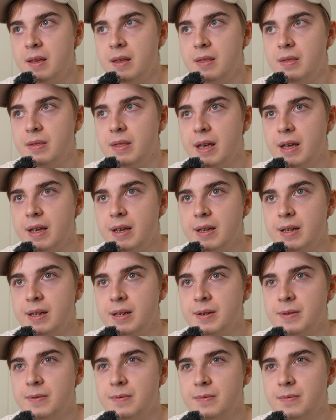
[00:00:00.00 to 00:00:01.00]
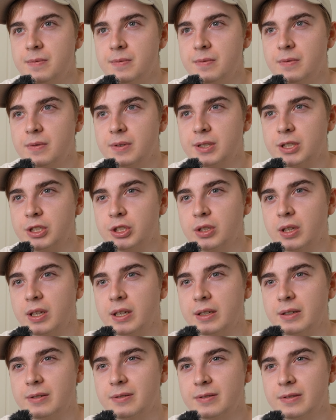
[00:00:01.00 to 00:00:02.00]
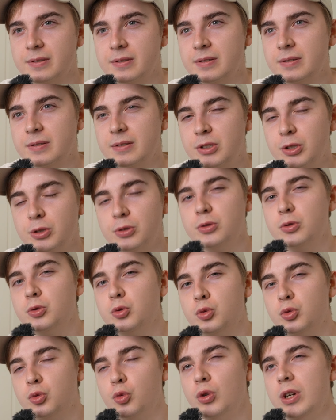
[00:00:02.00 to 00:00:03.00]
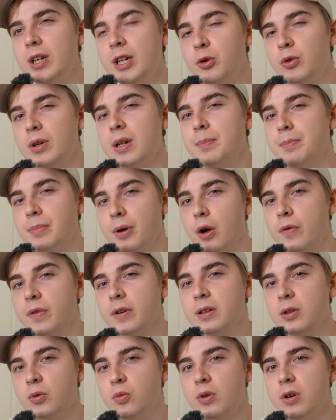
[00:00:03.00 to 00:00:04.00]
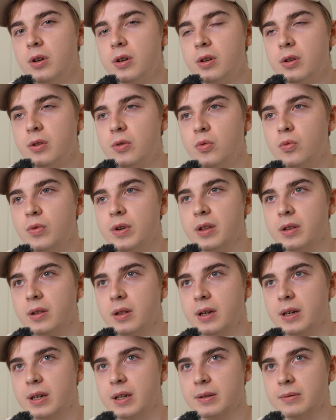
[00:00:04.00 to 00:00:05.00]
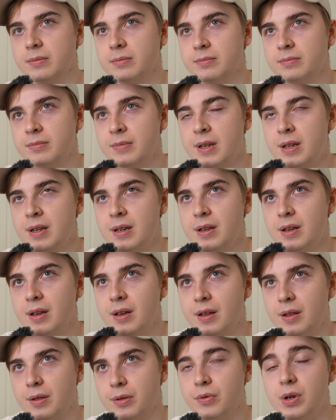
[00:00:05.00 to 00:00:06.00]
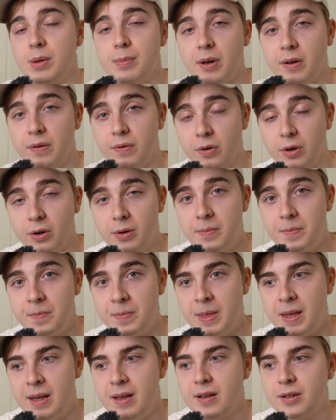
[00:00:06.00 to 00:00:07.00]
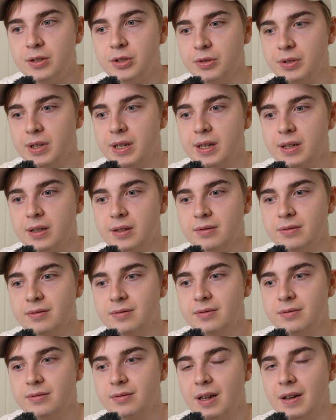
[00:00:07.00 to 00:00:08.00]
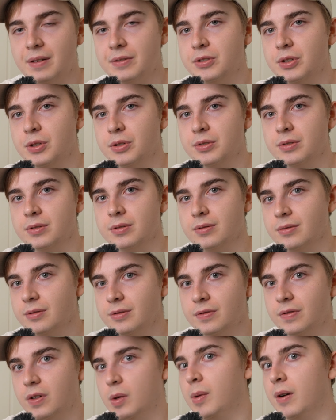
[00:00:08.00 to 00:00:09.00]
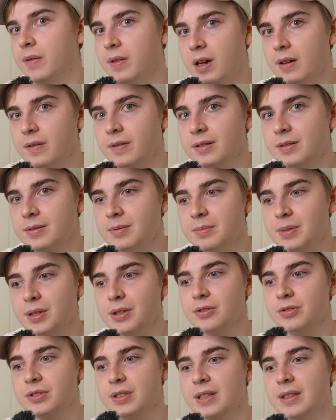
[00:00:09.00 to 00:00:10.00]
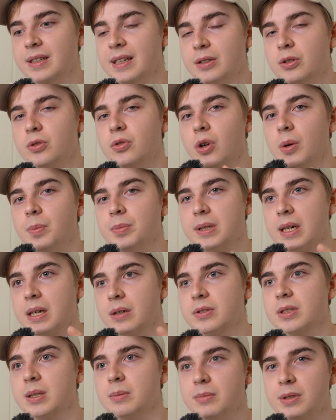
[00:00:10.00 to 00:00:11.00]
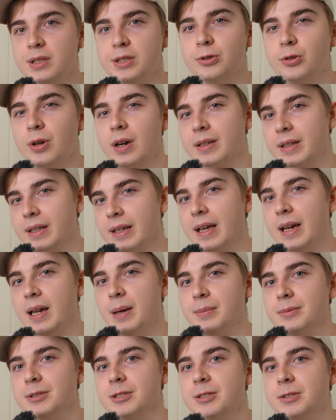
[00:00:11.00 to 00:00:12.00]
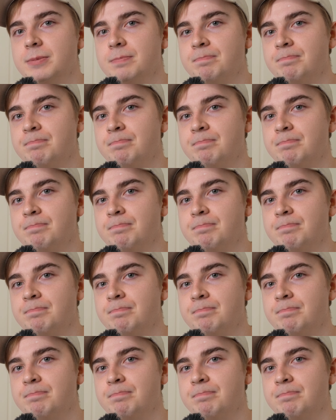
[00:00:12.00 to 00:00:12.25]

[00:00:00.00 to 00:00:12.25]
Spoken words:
they just like don't really perfectly work with like 3x4. So then I've chosen 4x5 because then that crops out some distracting elements.